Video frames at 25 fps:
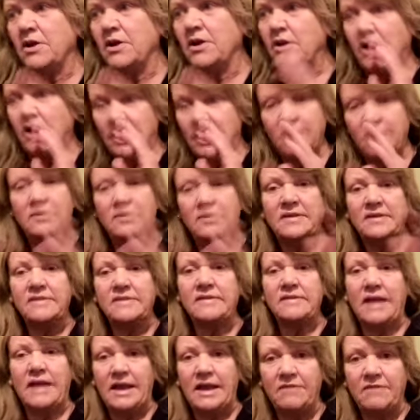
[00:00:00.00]
not even
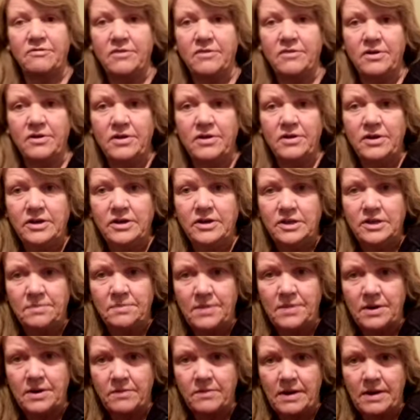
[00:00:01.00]
safe to
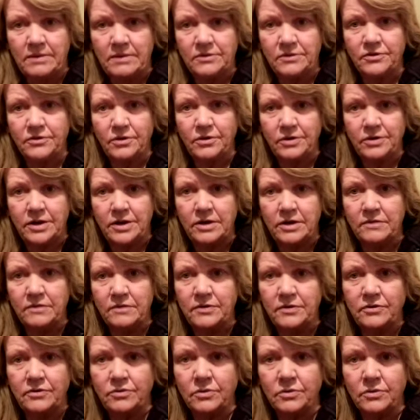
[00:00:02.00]
be around certain
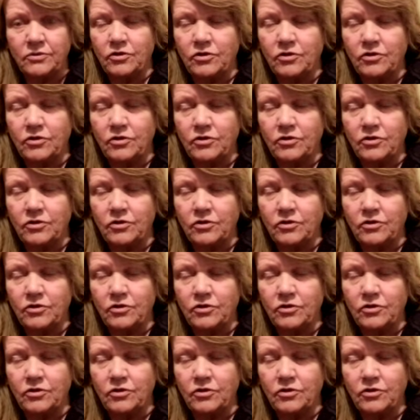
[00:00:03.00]
individuals.